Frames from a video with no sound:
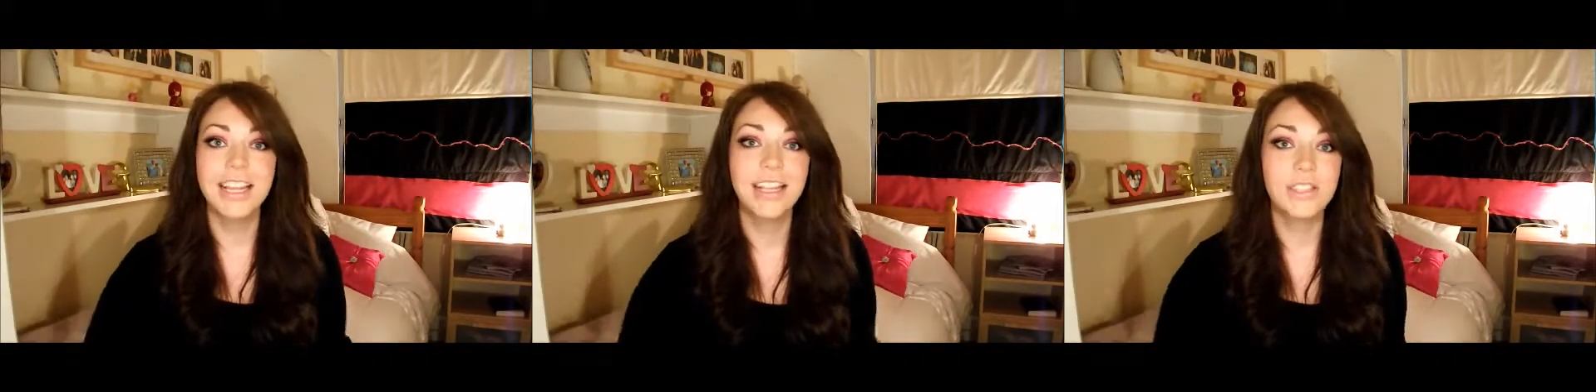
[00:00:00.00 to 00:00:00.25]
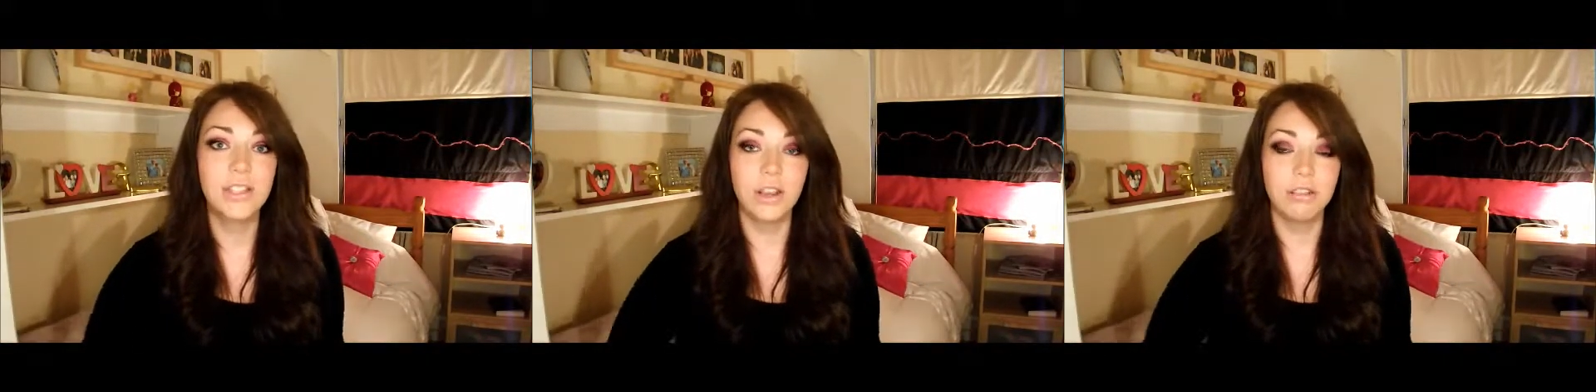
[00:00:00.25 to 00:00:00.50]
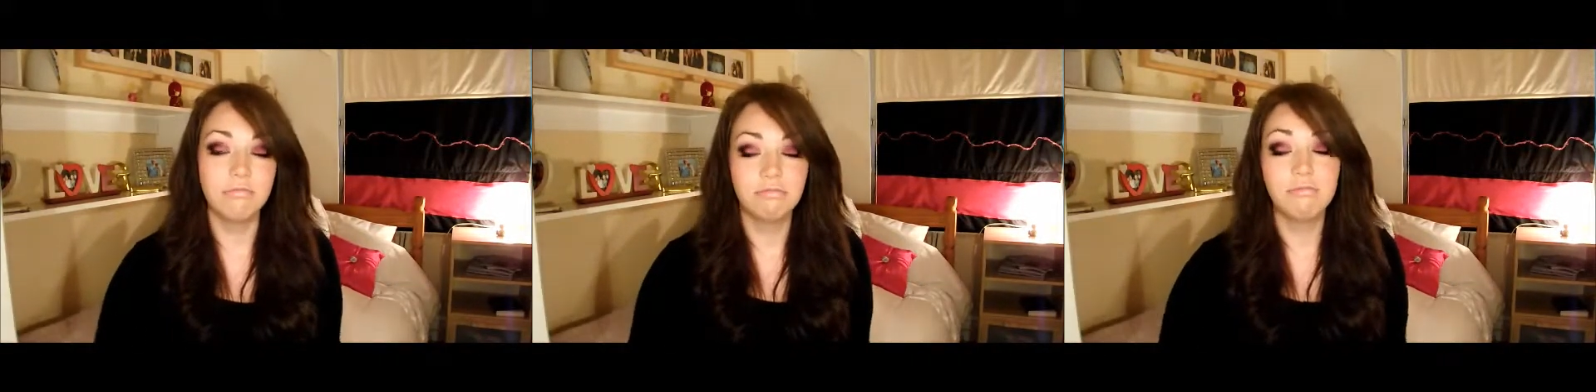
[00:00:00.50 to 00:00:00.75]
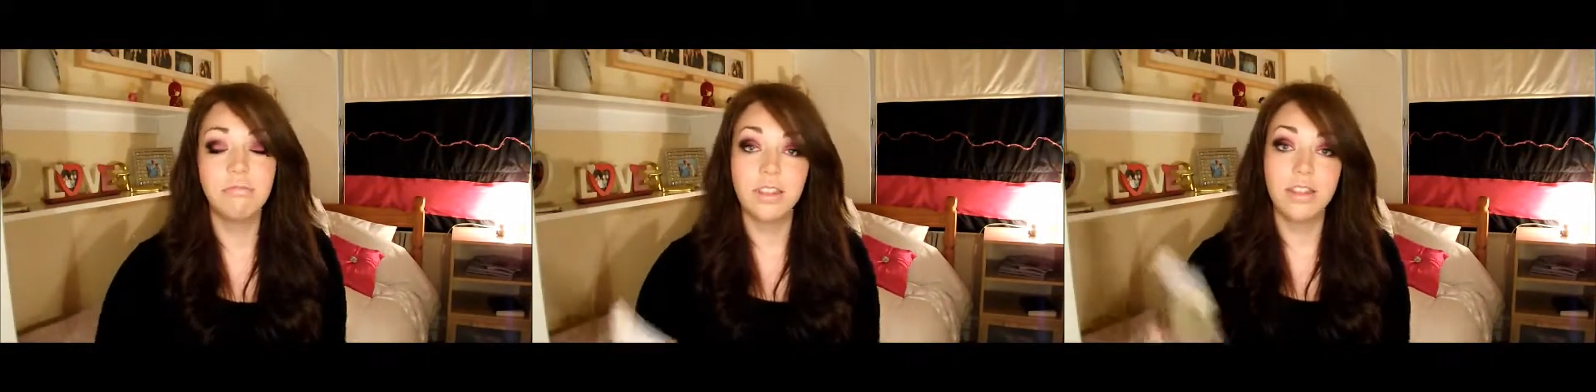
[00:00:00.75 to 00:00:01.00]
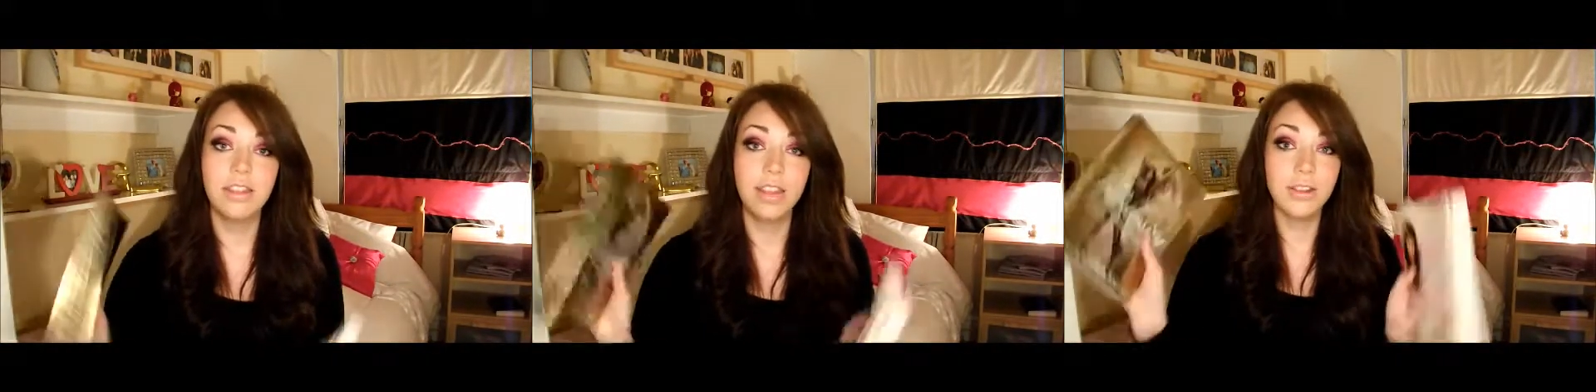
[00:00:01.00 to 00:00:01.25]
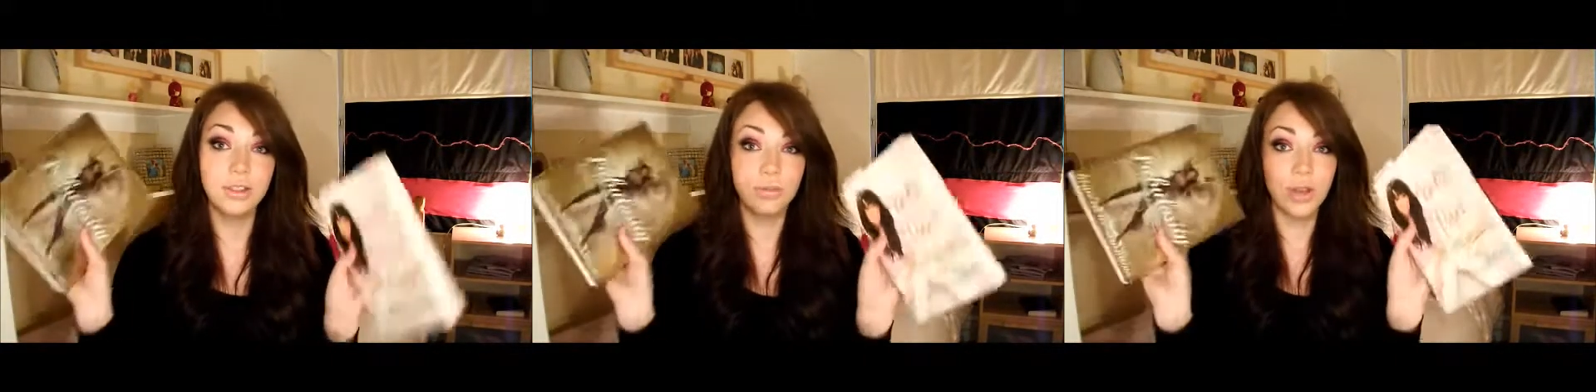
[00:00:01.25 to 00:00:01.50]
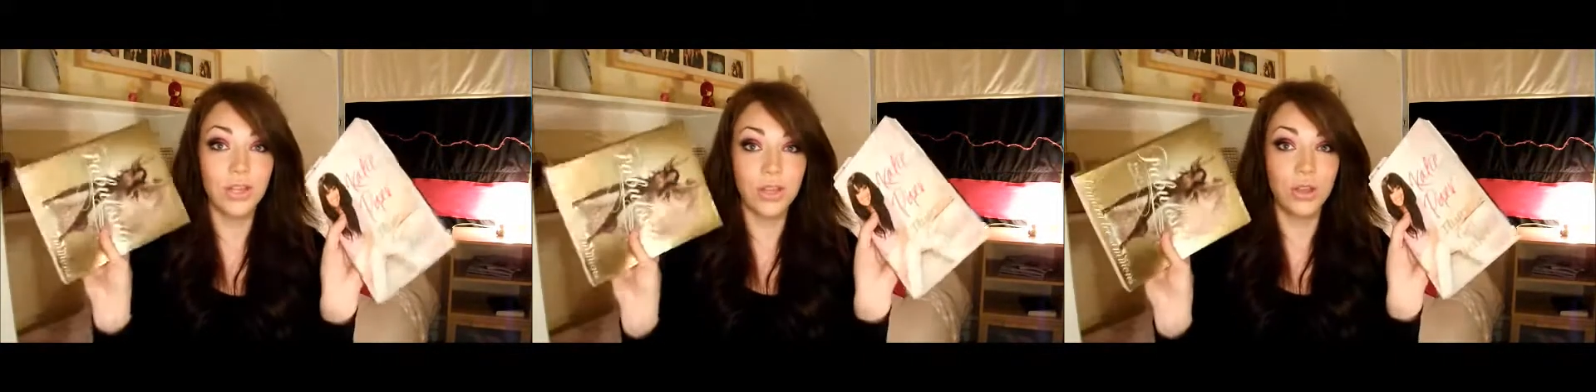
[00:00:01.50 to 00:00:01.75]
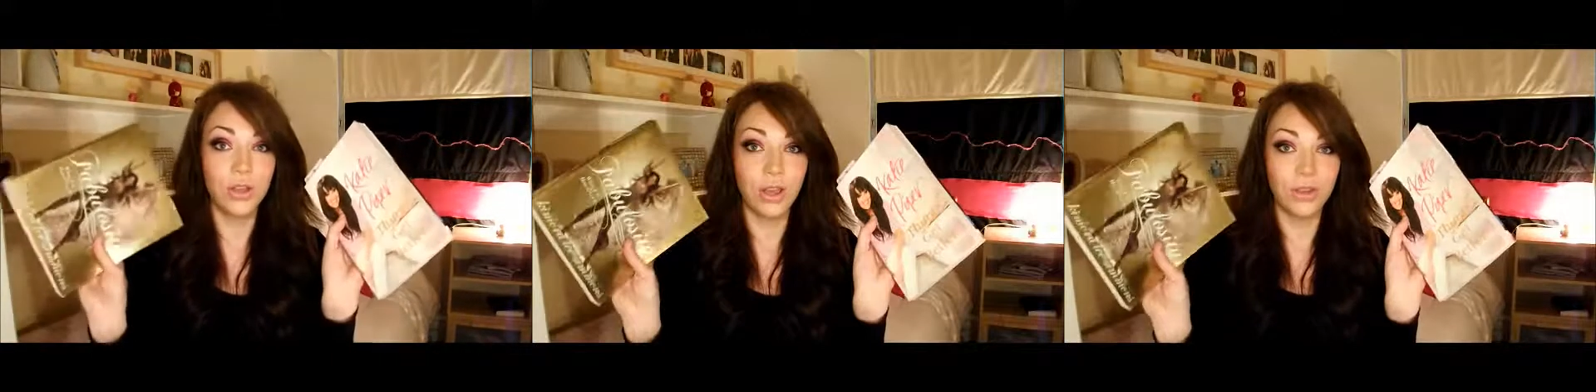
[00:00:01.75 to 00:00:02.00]
So those are my
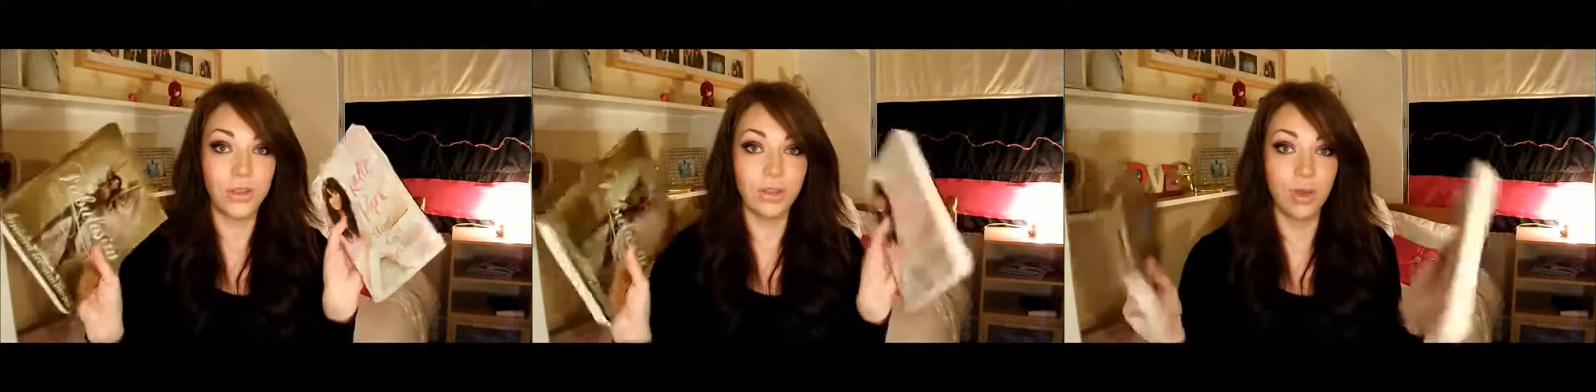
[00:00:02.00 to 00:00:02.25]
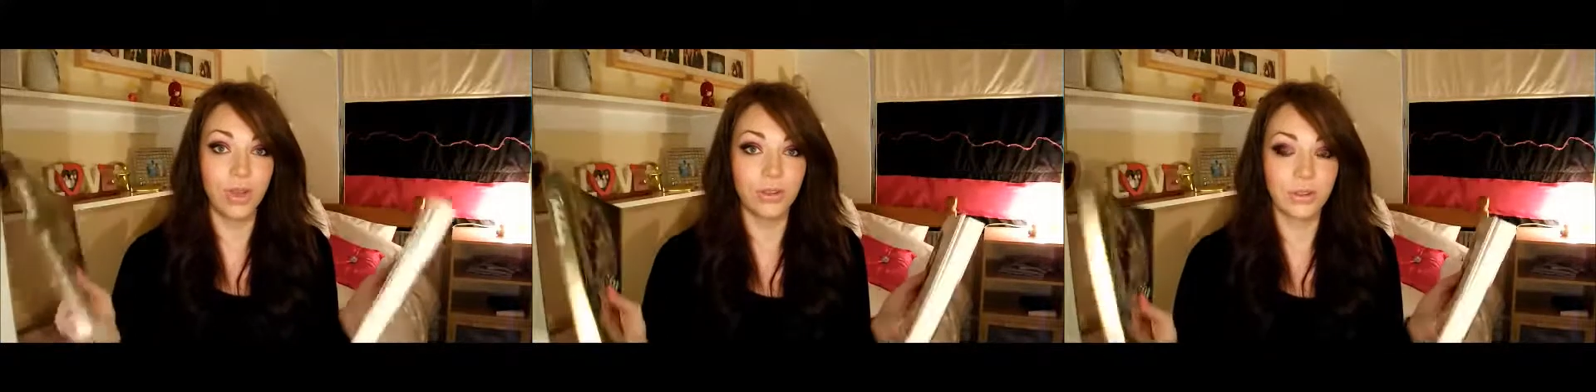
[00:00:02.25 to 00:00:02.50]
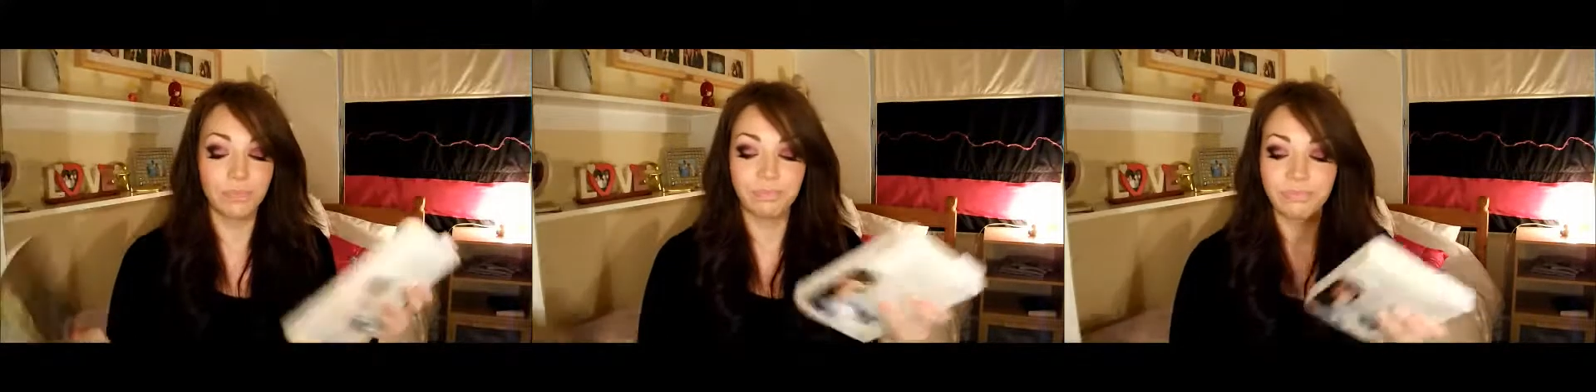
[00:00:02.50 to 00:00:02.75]
two go-to books.